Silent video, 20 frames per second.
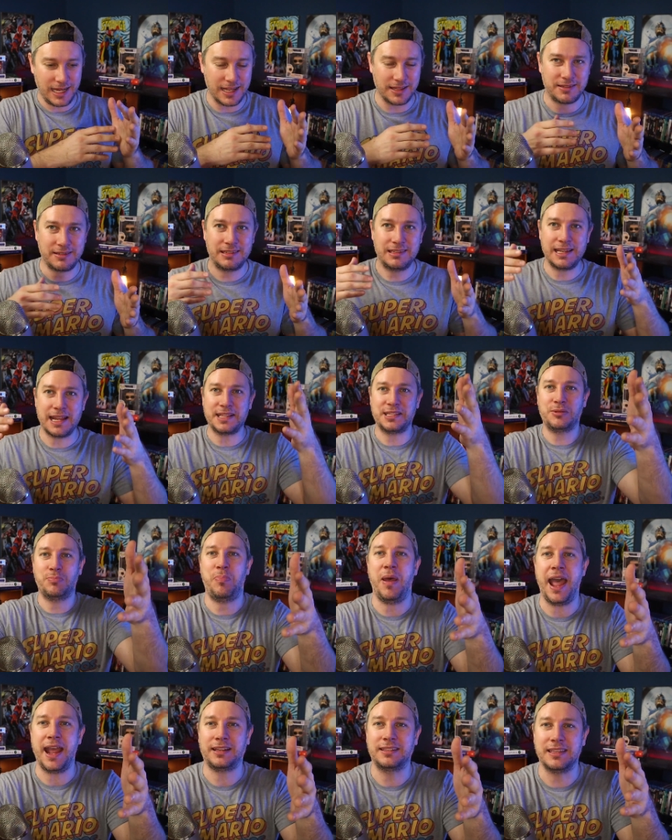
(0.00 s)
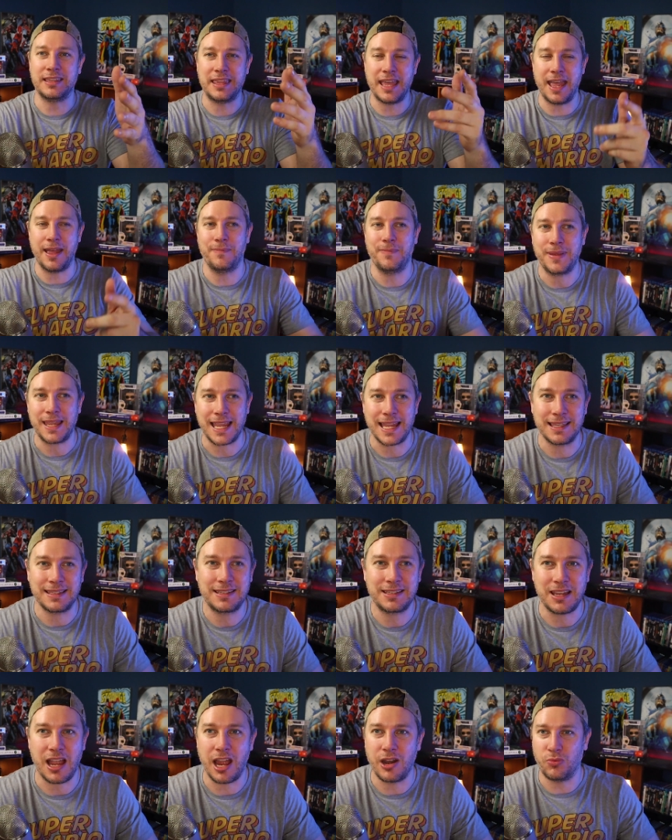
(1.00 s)
and sets back to them
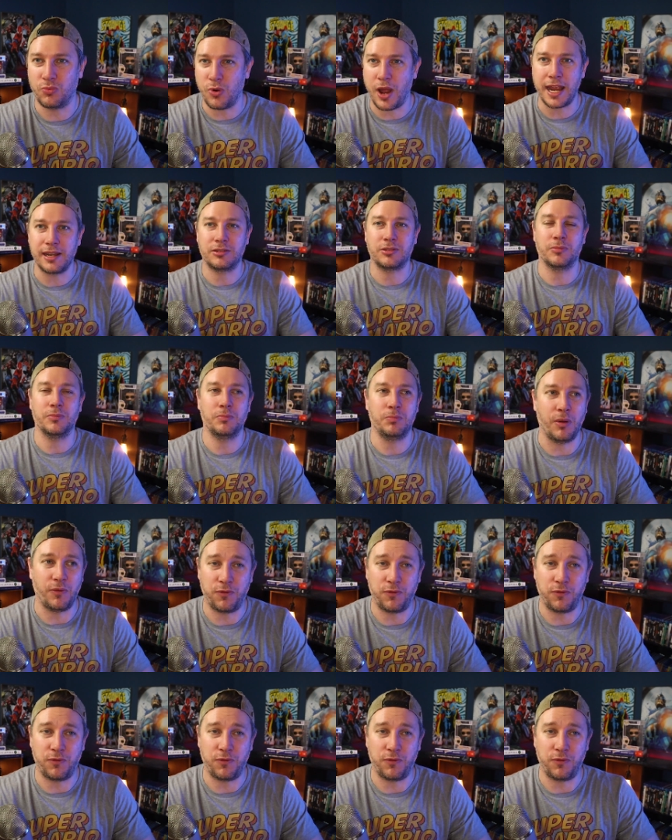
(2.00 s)
inside right